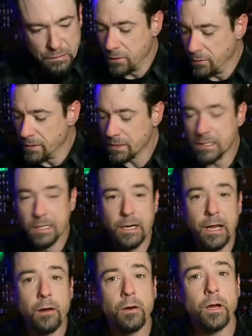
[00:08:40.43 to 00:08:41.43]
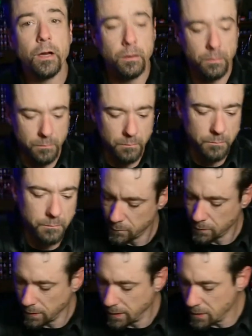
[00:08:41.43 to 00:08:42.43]
Do this end down here and
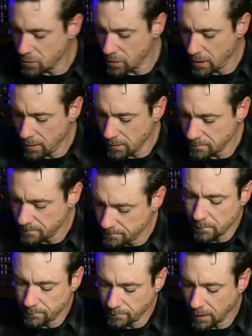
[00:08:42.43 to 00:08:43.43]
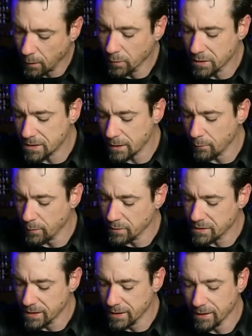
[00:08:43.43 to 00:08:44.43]
let it dry. I would say we'd
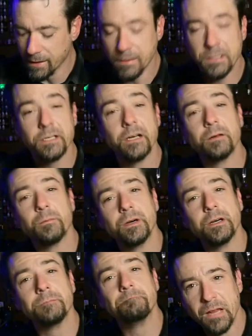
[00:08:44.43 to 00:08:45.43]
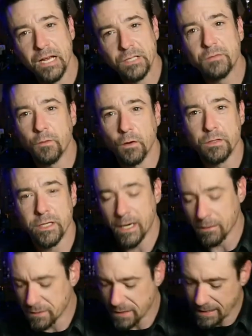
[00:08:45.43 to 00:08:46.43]
sit it in the sun, but it's frozen
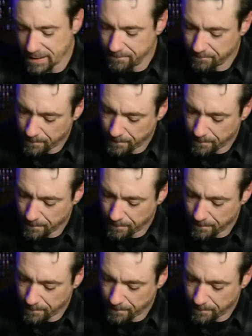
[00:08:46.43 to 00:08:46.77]
outside.